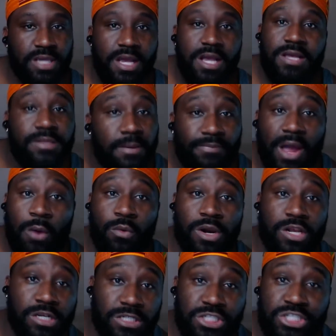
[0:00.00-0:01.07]
something I
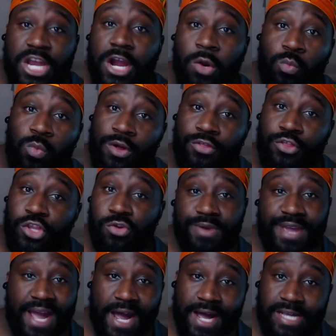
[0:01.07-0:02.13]
want to share with you
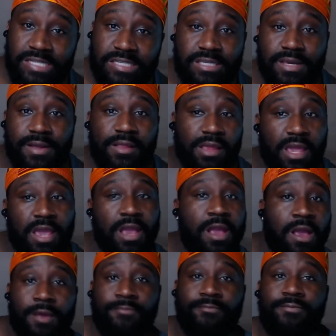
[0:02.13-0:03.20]
guys.
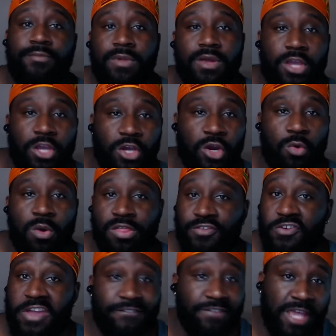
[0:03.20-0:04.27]
And you know, whether
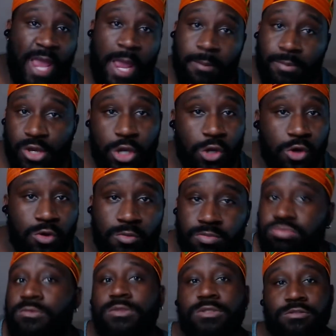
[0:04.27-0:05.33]
you have a GameCube,
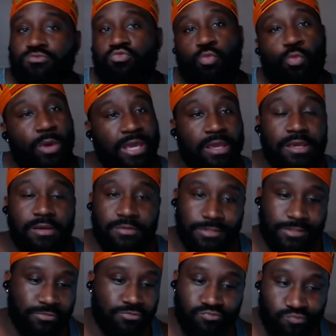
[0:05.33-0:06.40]
Wii
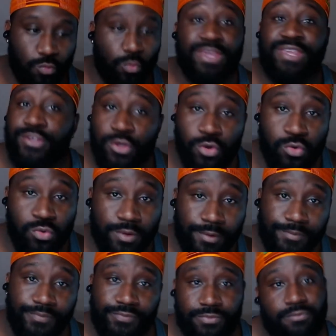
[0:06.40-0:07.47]
U,
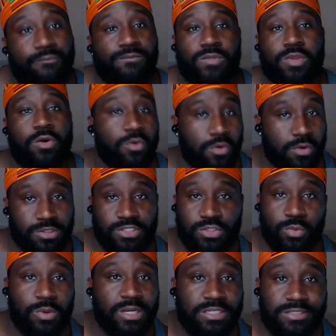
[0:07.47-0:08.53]
or a
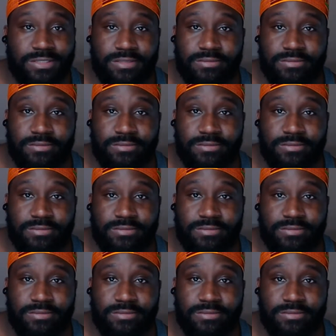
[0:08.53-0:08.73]
Switch,